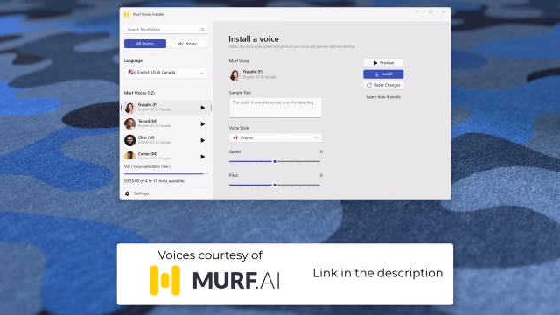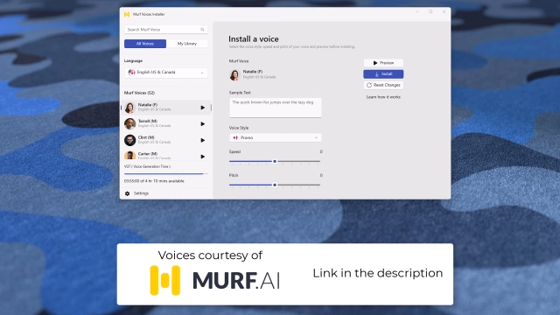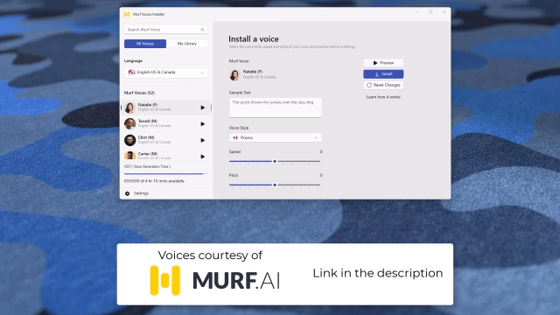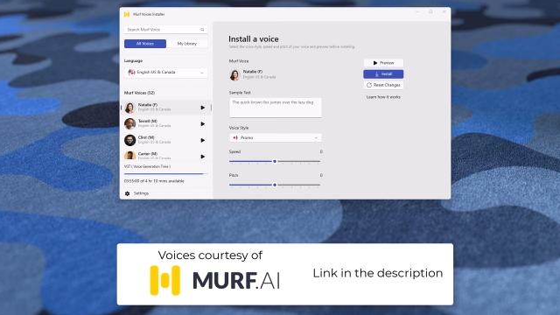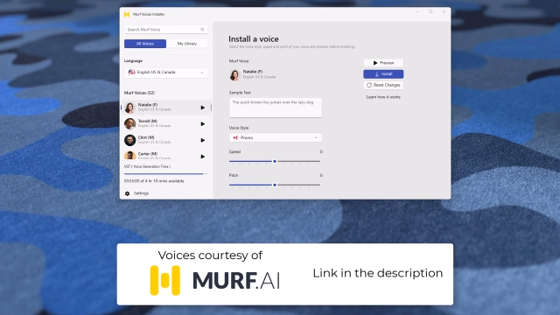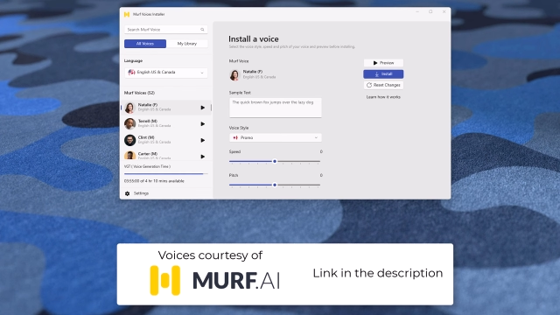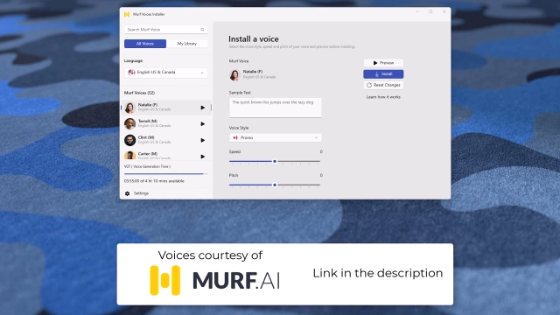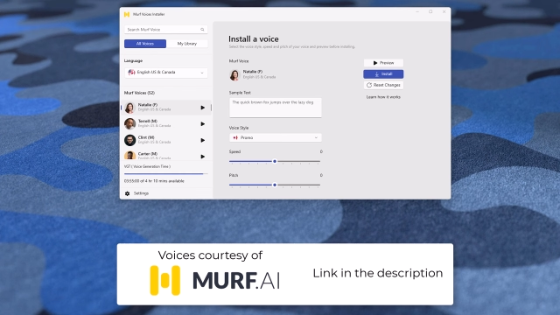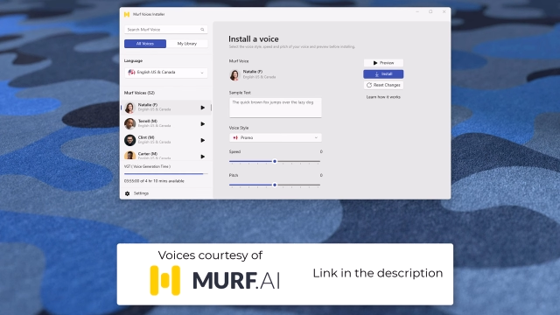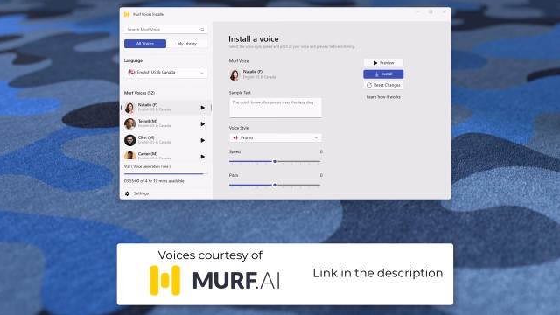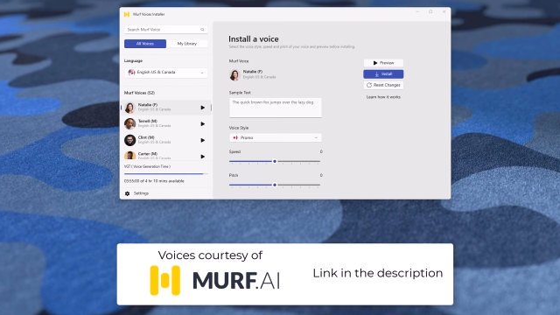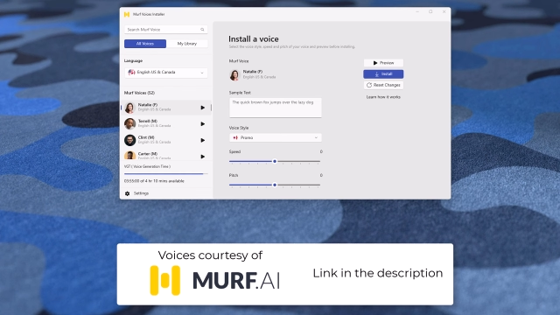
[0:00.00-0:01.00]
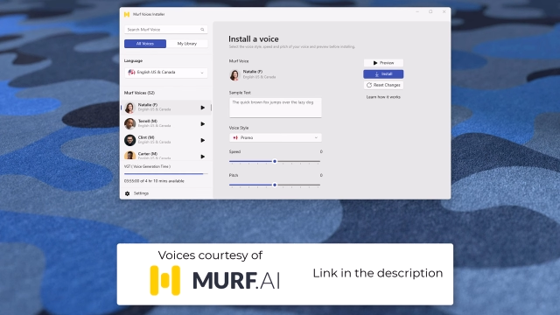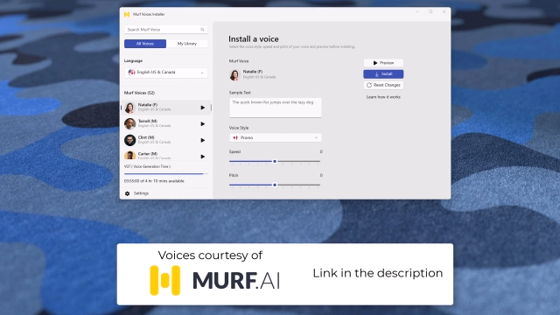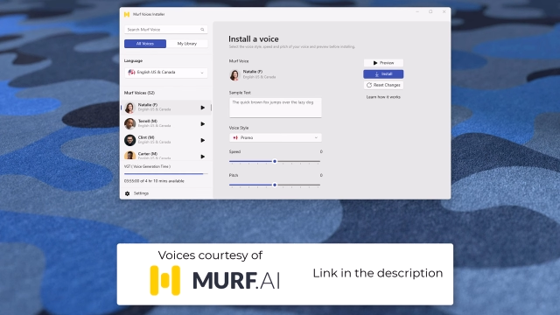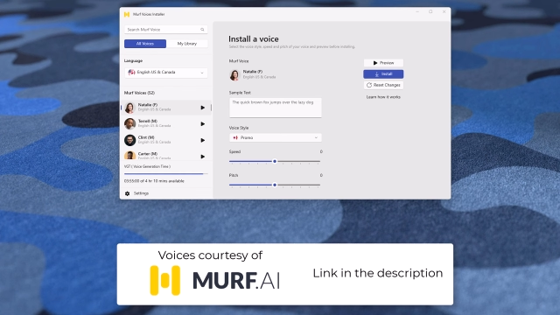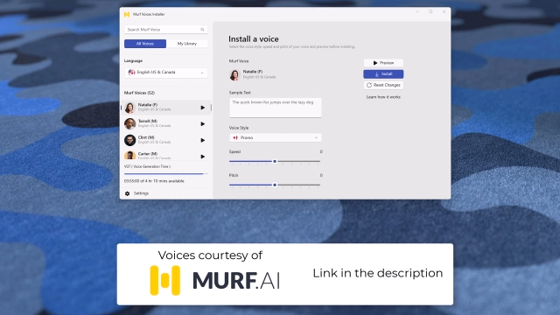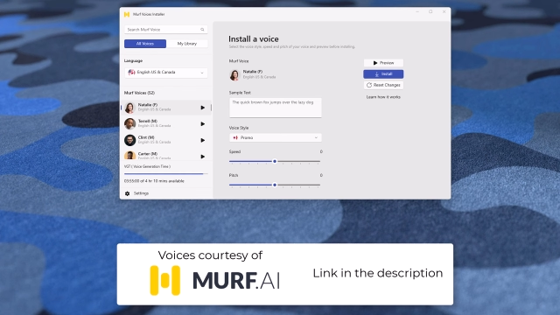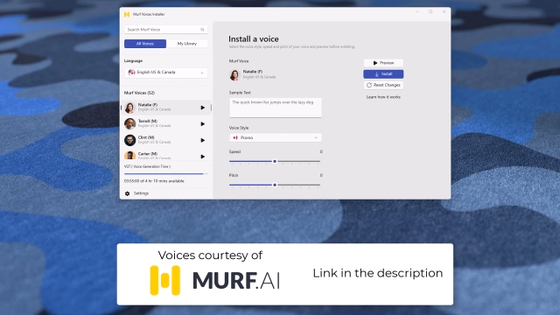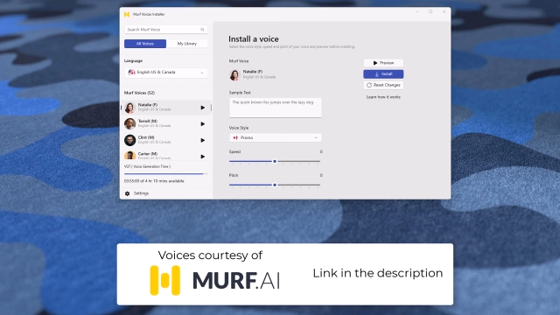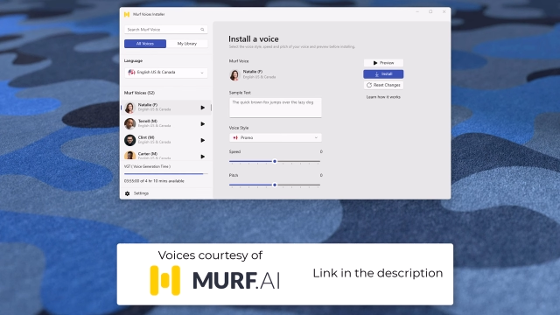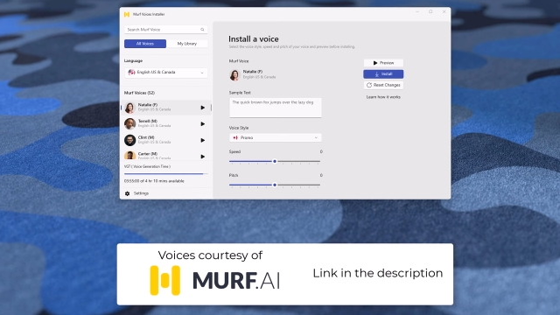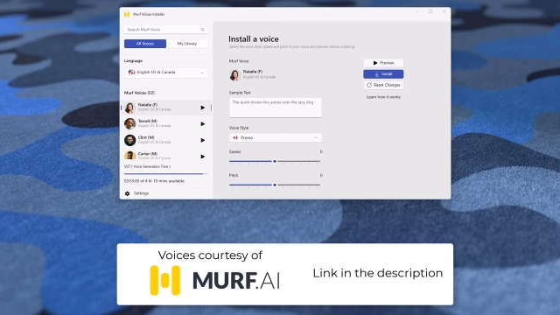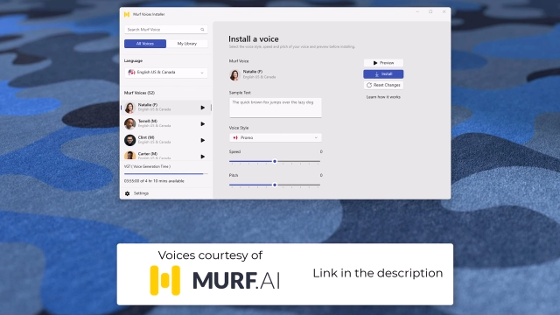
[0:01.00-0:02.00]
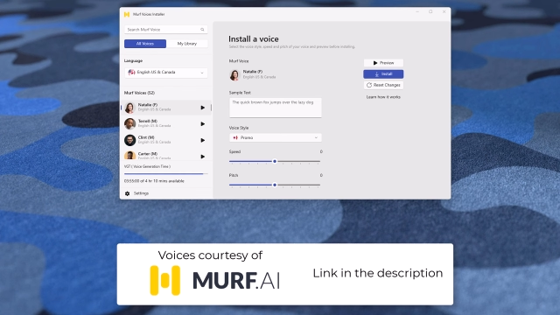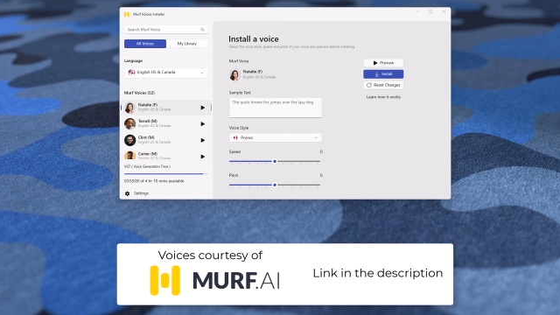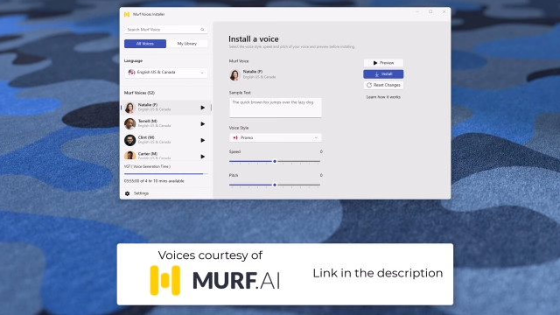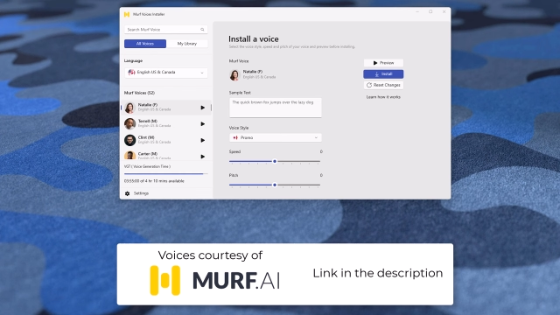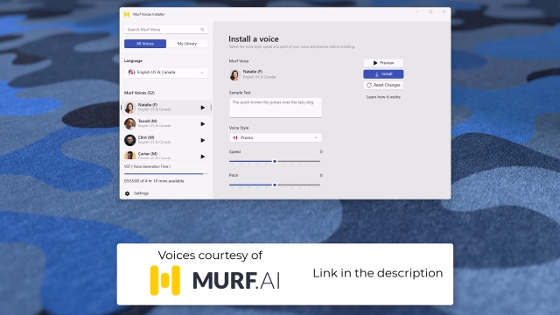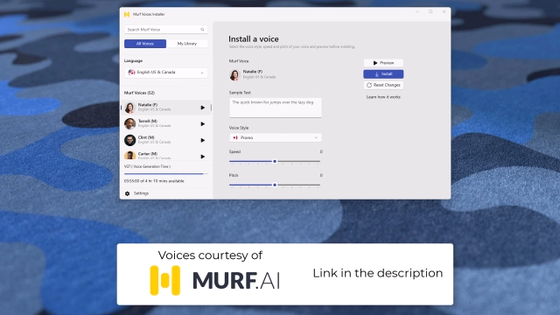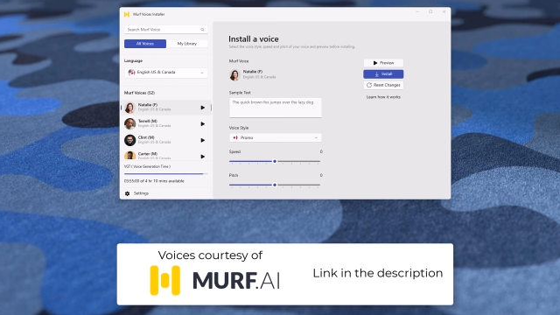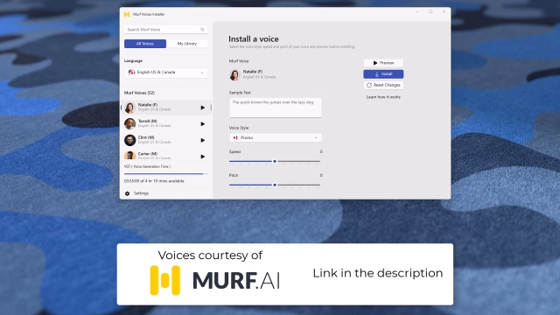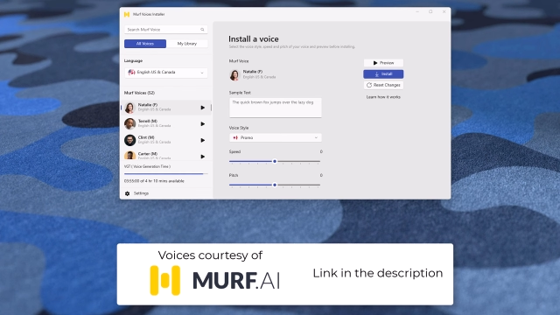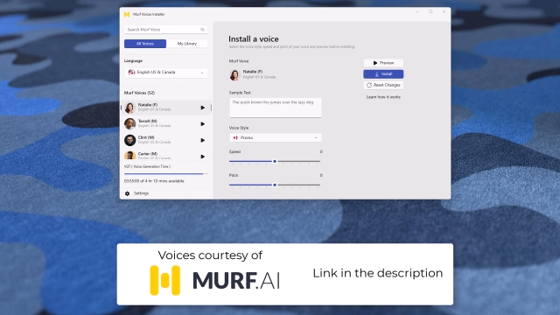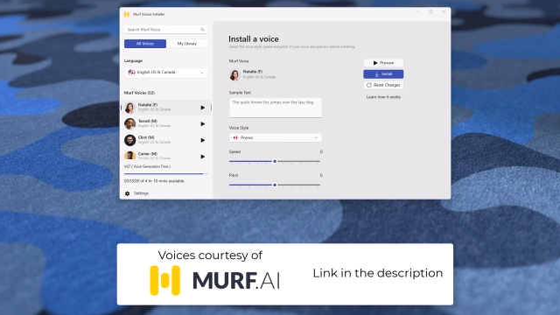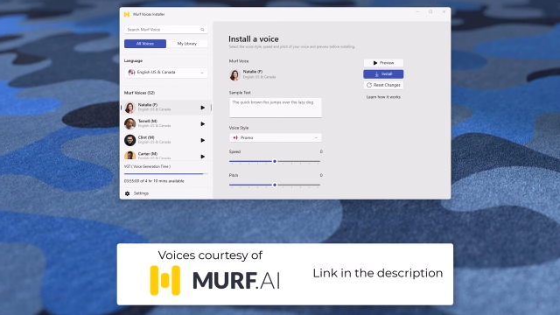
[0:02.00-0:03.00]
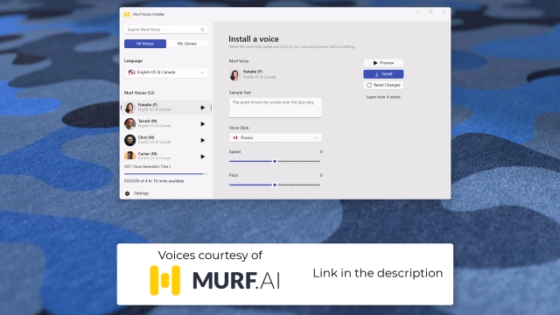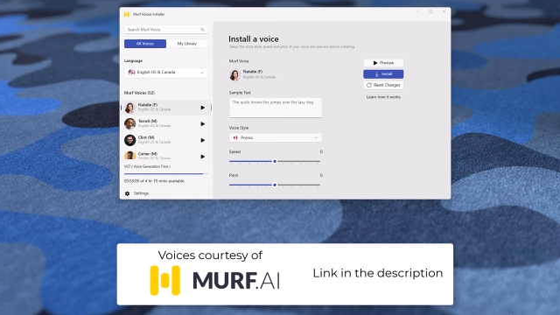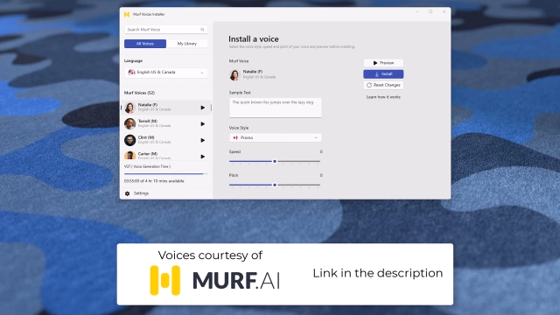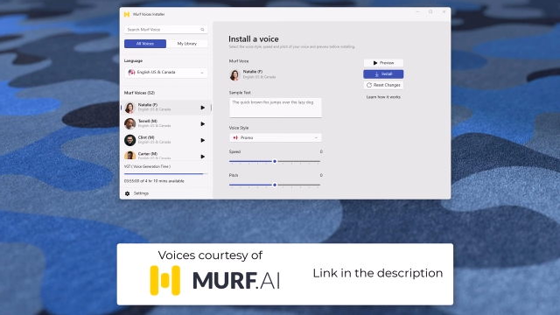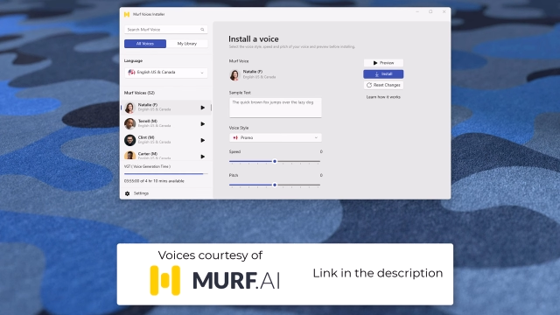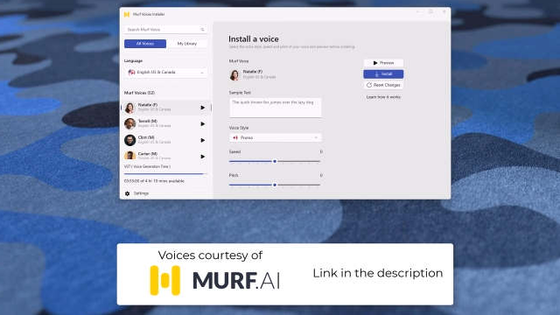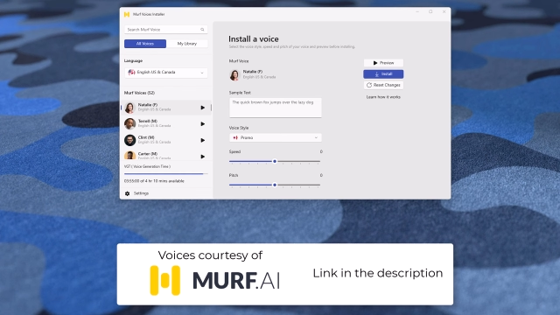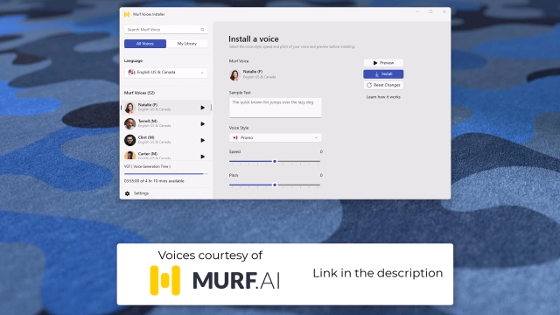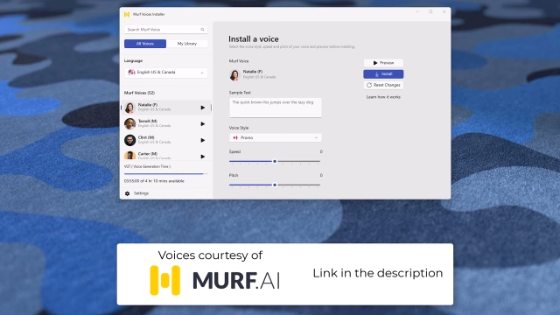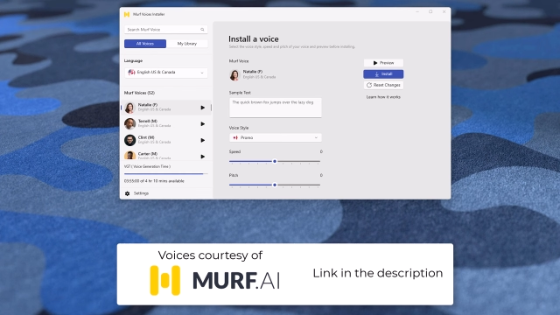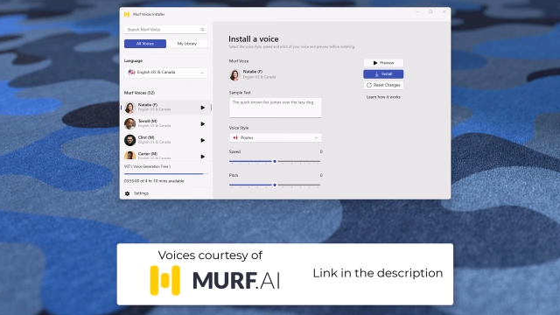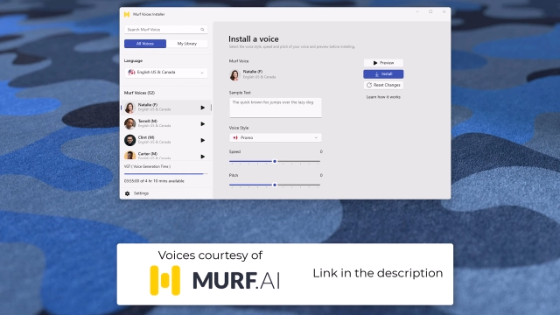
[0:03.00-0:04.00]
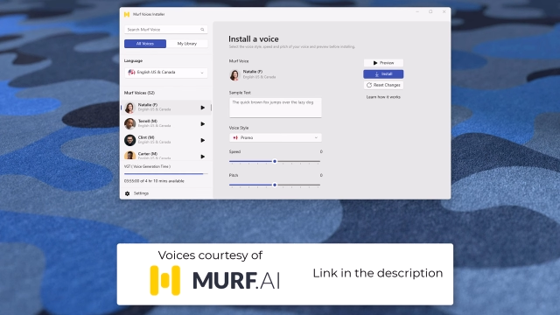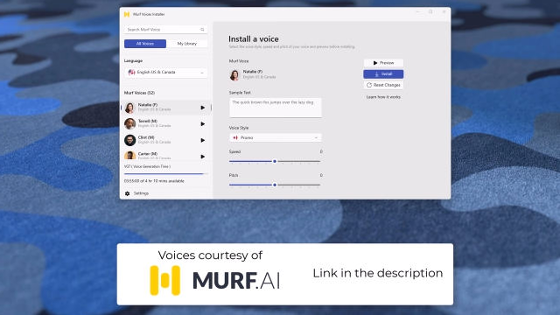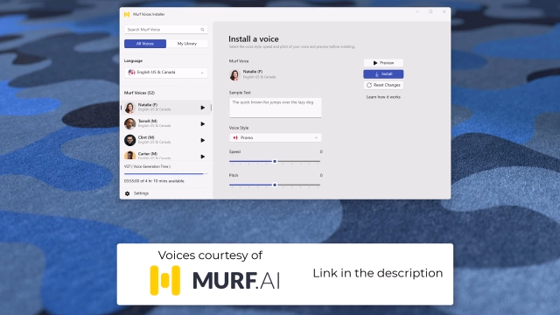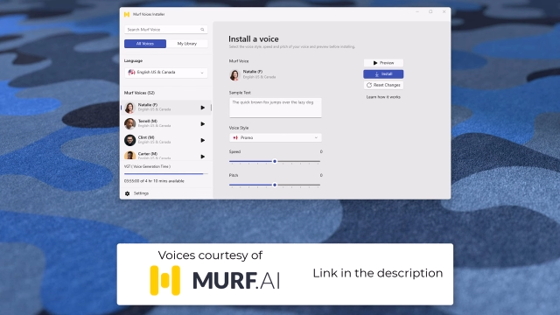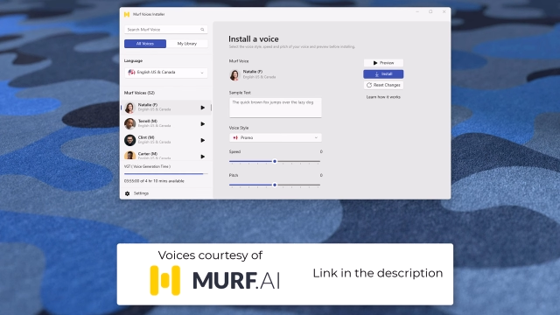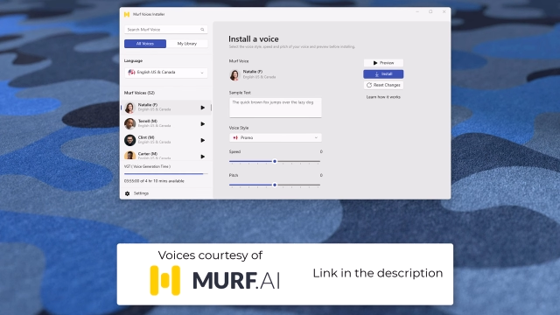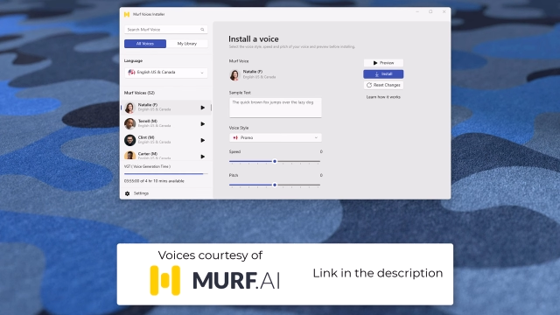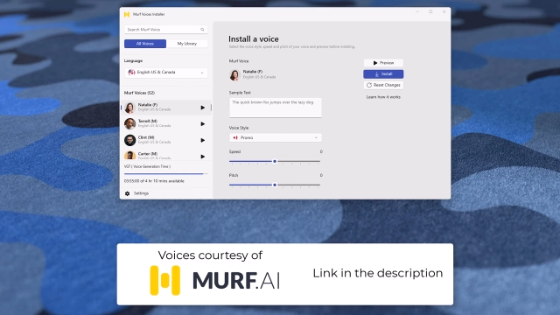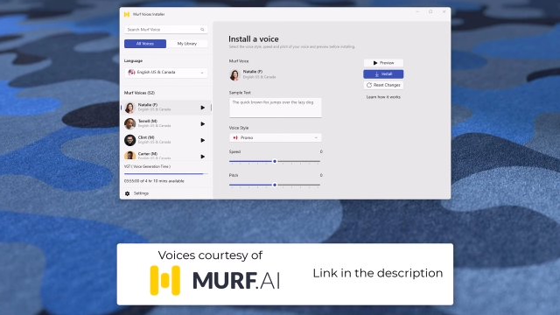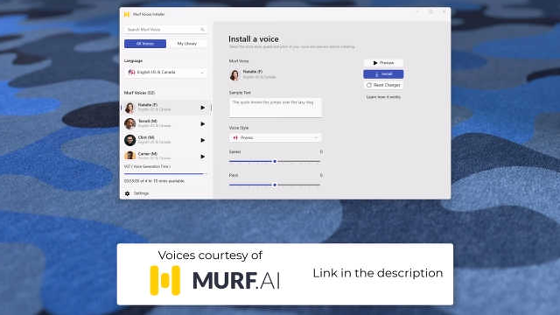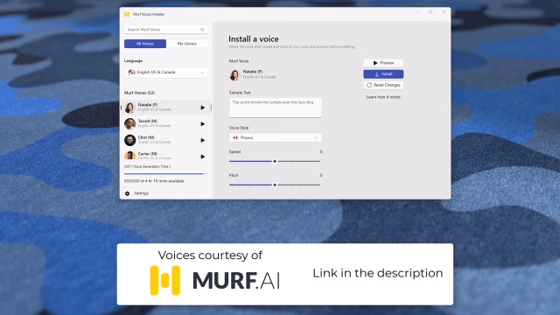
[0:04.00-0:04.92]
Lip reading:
No face is visible, so there are no lips to read.